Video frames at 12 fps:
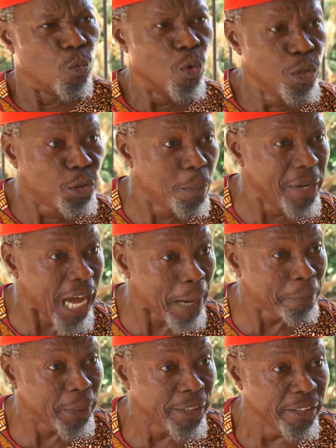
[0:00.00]
Won't you be
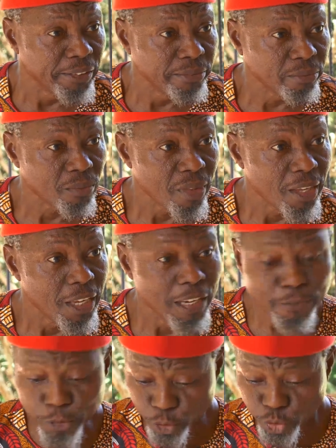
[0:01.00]
happy
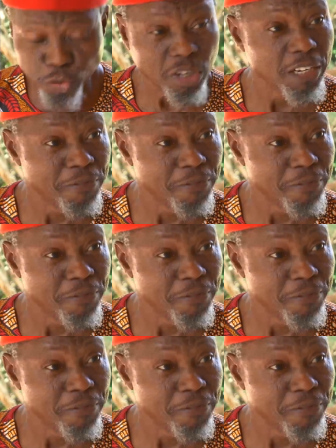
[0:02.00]
if your son